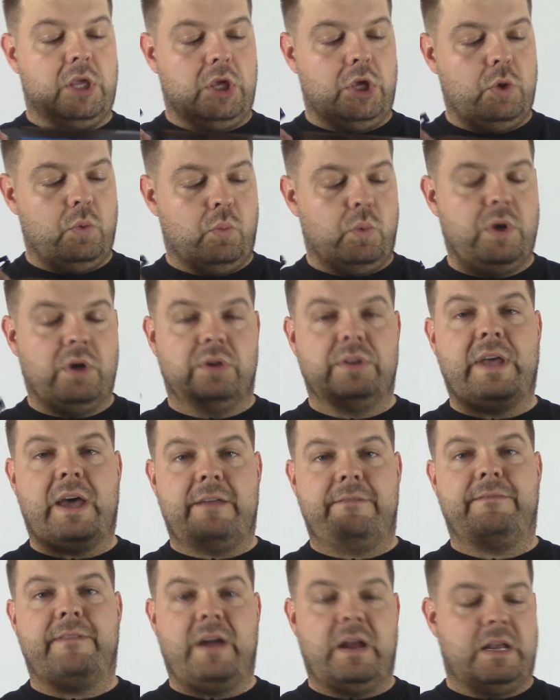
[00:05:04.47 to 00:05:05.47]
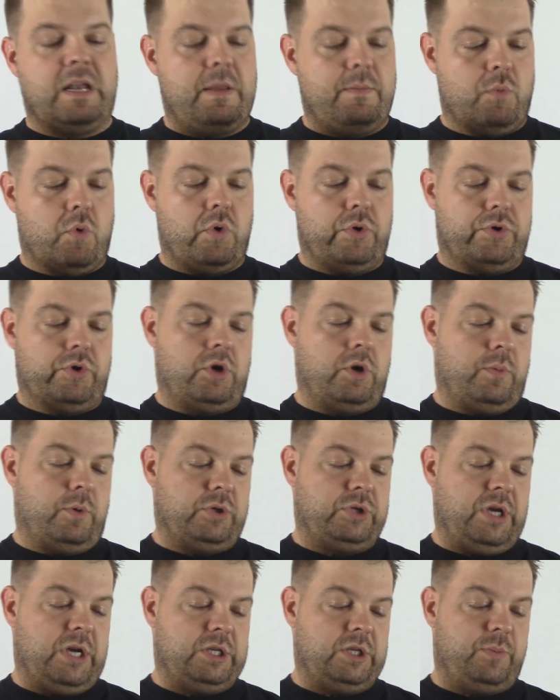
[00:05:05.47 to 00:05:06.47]
and you will not find a more
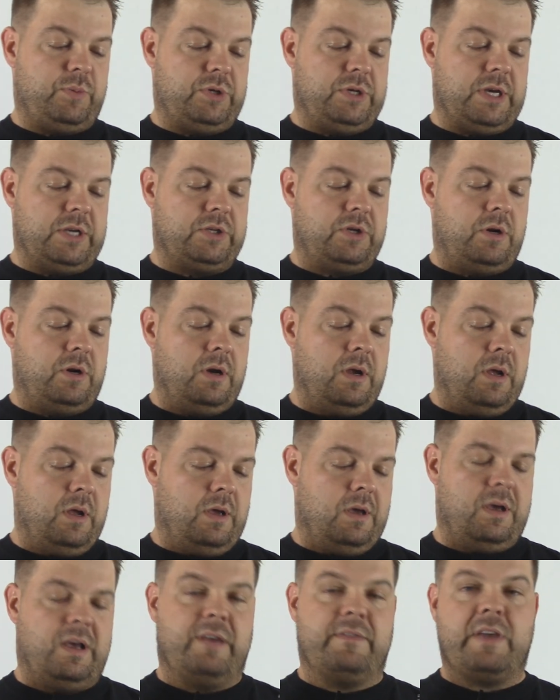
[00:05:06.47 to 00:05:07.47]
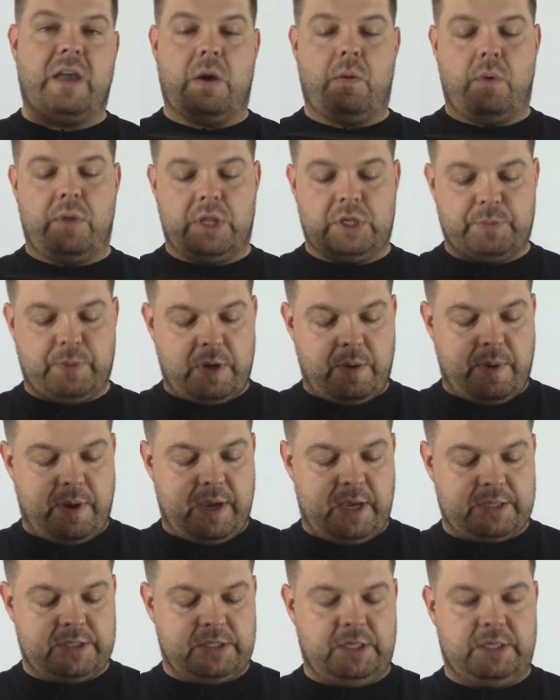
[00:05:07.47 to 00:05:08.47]
durable chassis protector. I've got one that's been on
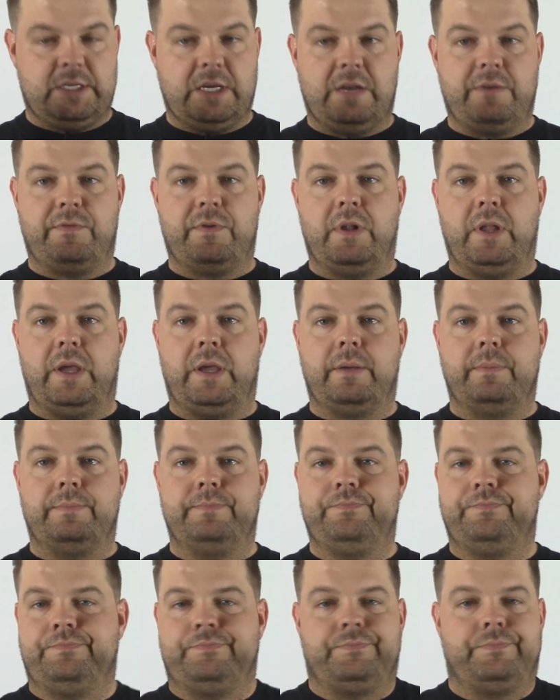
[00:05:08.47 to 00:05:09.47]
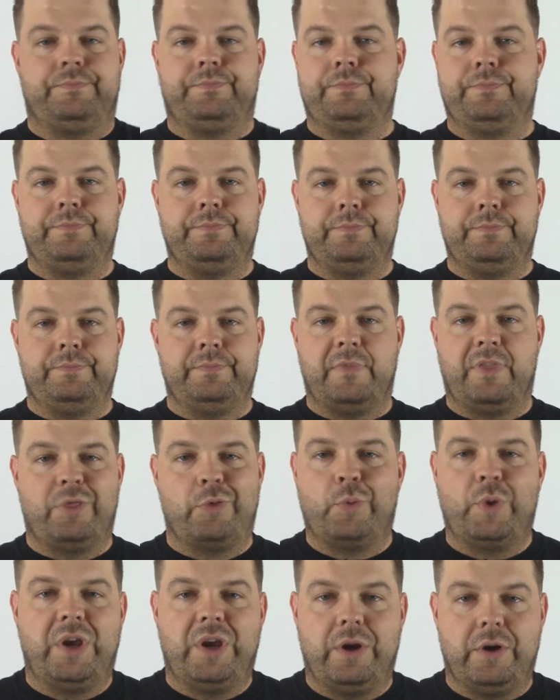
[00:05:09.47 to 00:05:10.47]
my SC10 for like
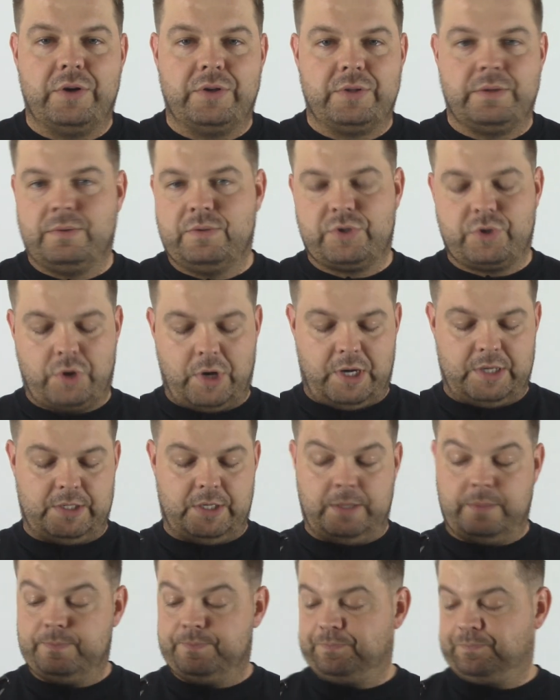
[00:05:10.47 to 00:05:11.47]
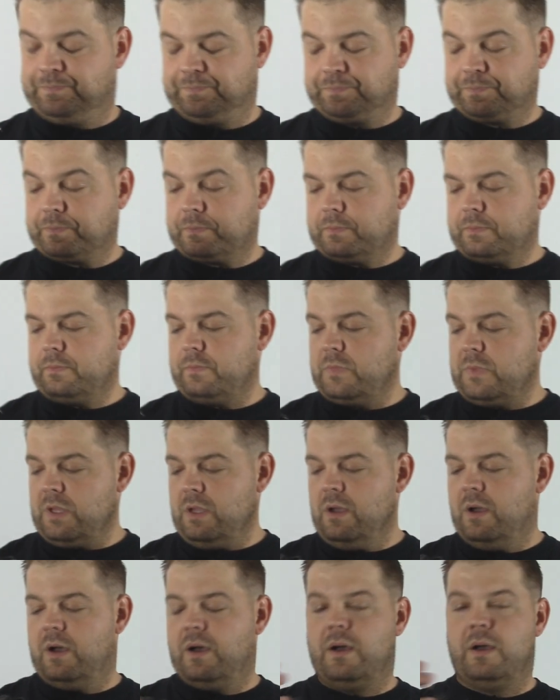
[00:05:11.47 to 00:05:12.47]
3 years. It's crazy.
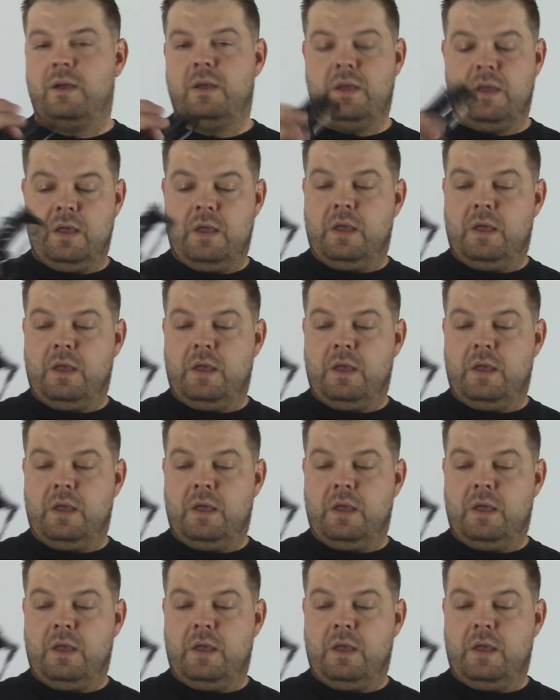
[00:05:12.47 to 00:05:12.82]
So